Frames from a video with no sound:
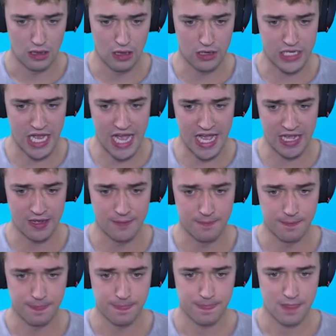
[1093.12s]
Okay?
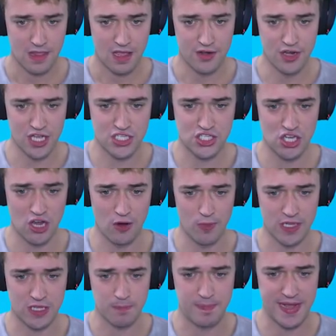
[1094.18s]
Not sure
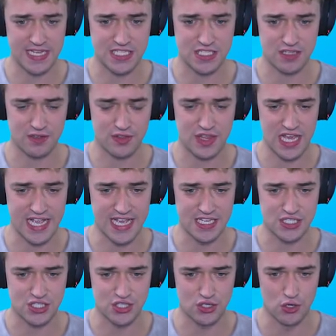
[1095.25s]
what the best thing is
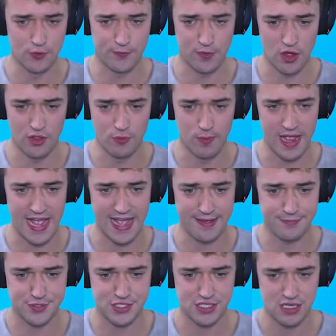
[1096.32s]
to do for the
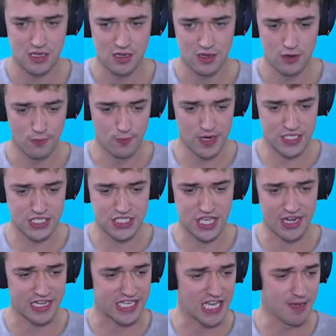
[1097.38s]
waves. We're just
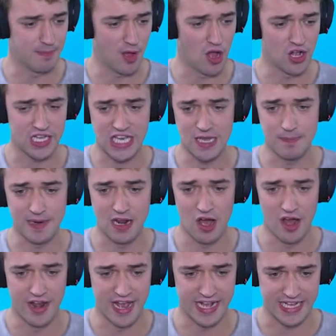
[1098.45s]
gonna keep on keeping
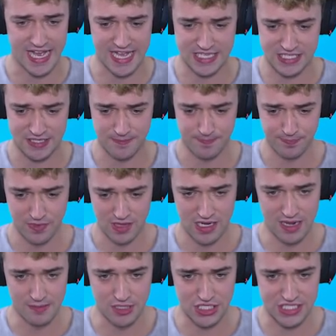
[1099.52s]
on, I guess.
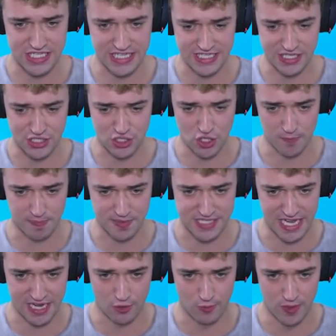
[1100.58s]
Let me just eat this cooked
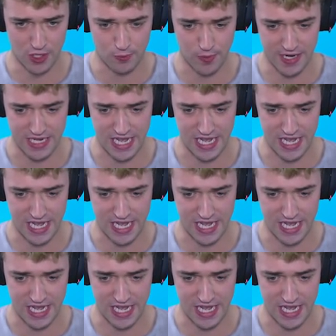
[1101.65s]
potato real quick,